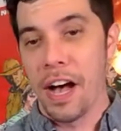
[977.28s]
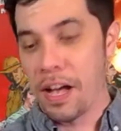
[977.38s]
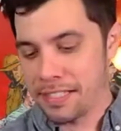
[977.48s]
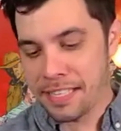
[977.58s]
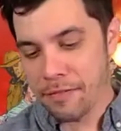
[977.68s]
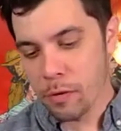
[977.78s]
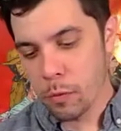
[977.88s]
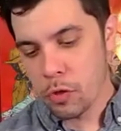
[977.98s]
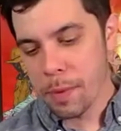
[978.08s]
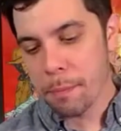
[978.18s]
Steven,
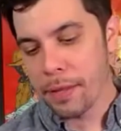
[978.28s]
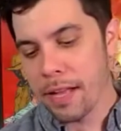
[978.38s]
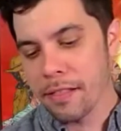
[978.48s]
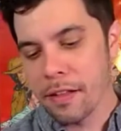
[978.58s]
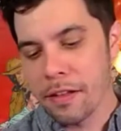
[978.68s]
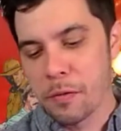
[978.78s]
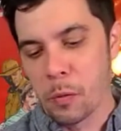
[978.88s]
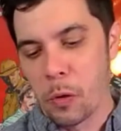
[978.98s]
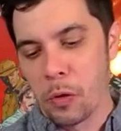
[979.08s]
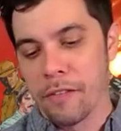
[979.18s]
would you mind playing the
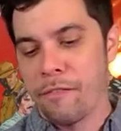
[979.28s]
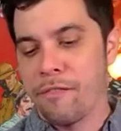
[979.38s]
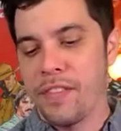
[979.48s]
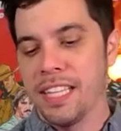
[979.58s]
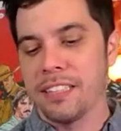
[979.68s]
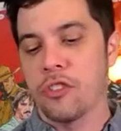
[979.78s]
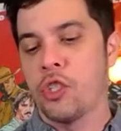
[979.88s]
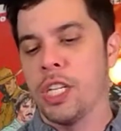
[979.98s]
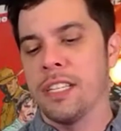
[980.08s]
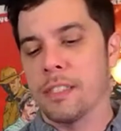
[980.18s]
role of Felix
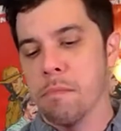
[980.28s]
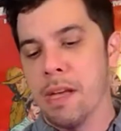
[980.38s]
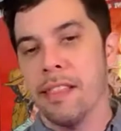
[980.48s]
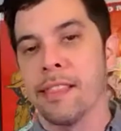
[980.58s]
G. Smith?